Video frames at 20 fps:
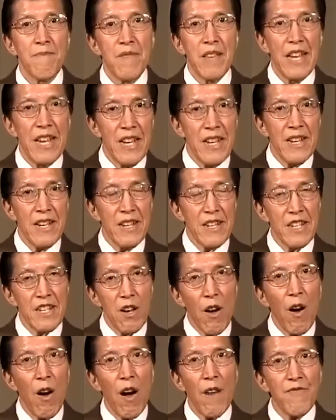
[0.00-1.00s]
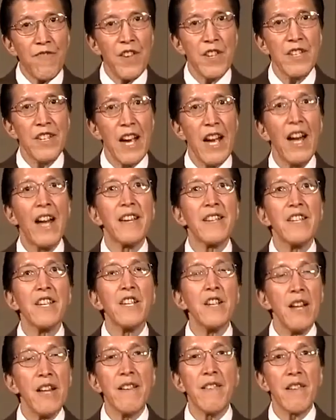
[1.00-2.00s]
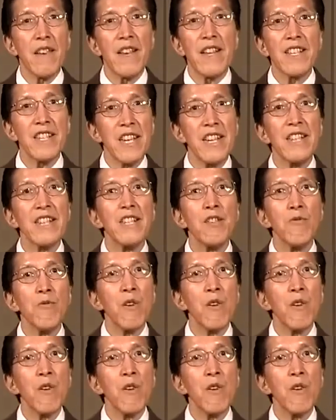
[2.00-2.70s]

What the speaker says: it is often let's say